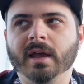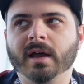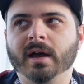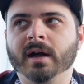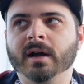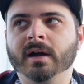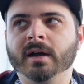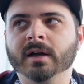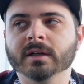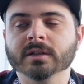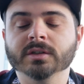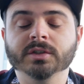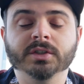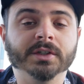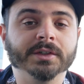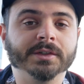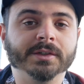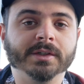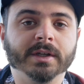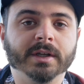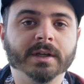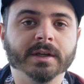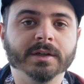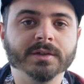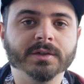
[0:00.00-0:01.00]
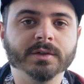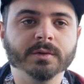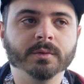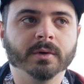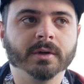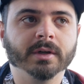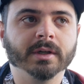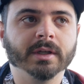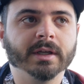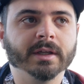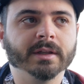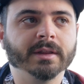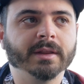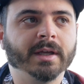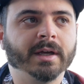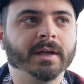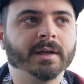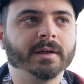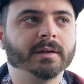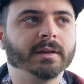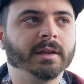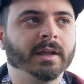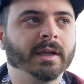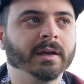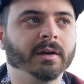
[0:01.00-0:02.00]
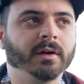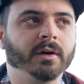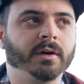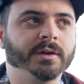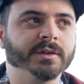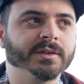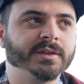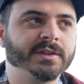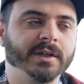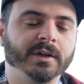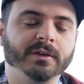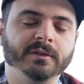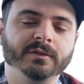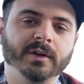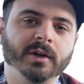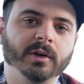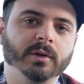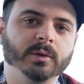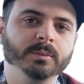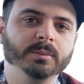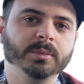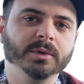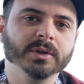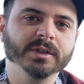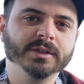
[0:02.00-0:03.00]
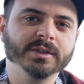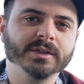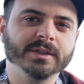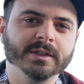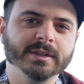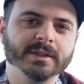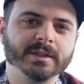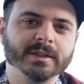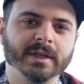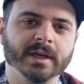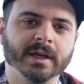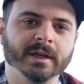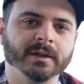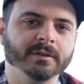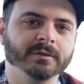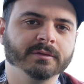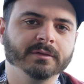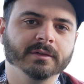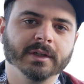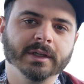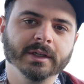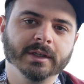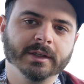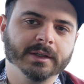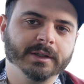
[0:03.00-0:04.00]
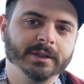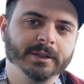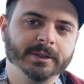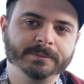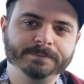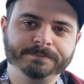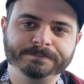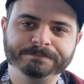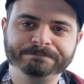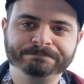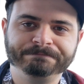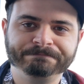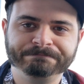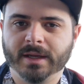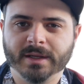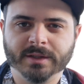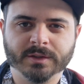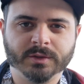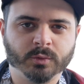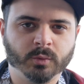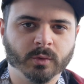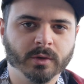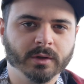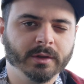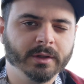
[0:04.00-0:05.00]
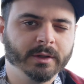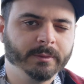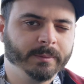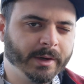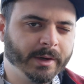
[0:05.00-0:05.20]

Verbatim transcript: uh, just in case you want to get that. Like all self-help books, it's kind of like a, it's really